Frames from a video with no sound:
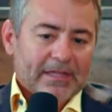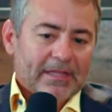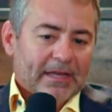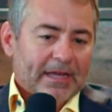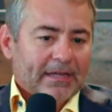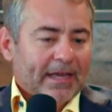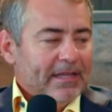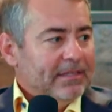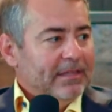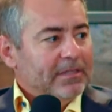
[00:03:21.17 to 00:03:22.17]
That lactic
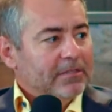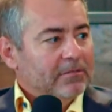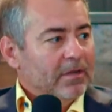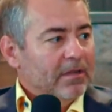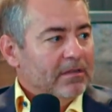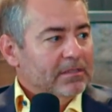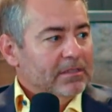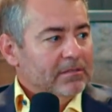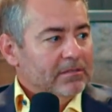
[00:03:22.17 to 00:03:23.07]
acid in the muscles is what causes